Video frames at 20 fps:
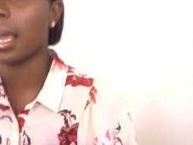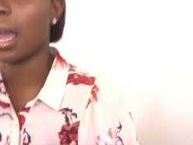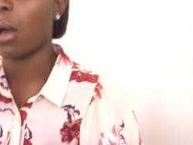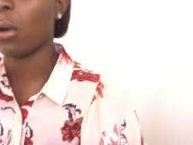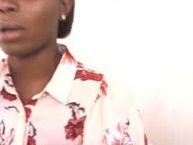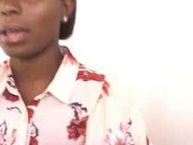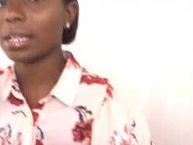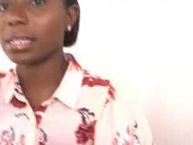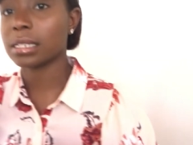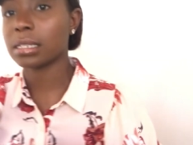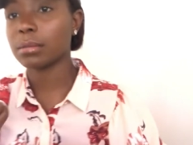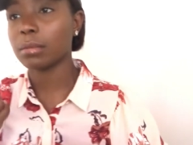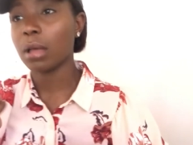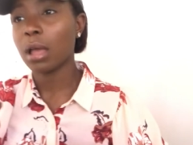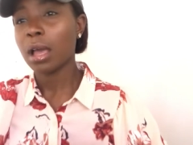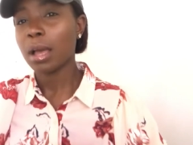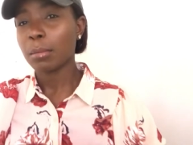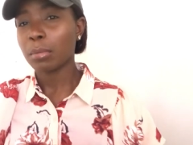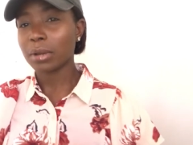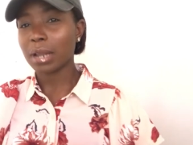now. It's
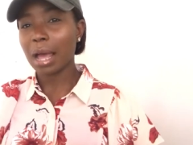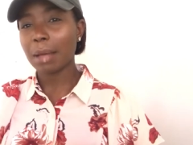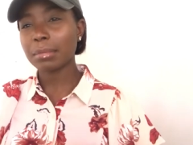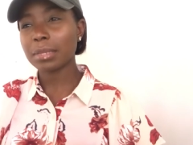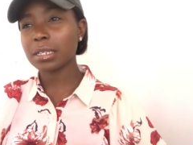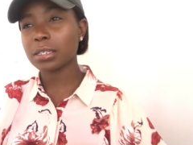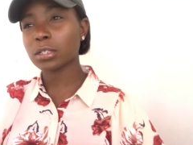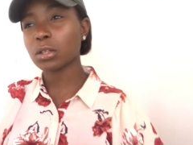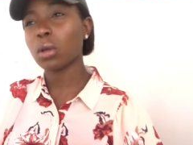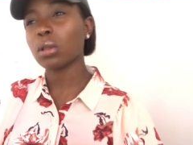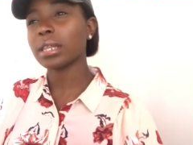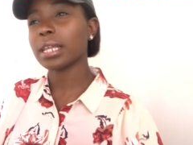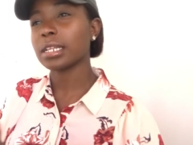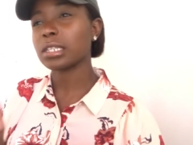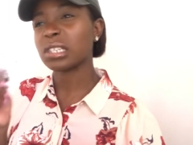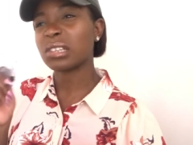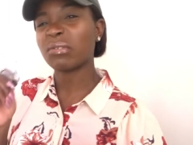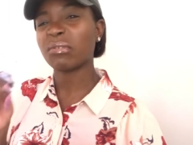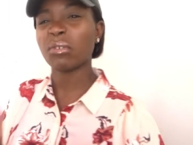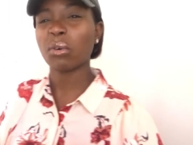predominantly sold
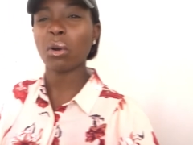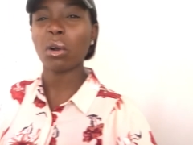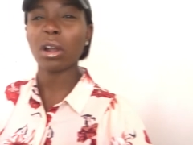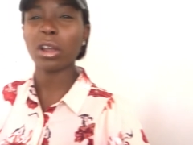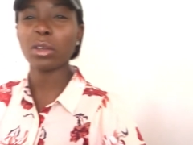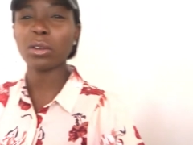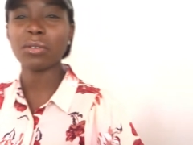at Sephora.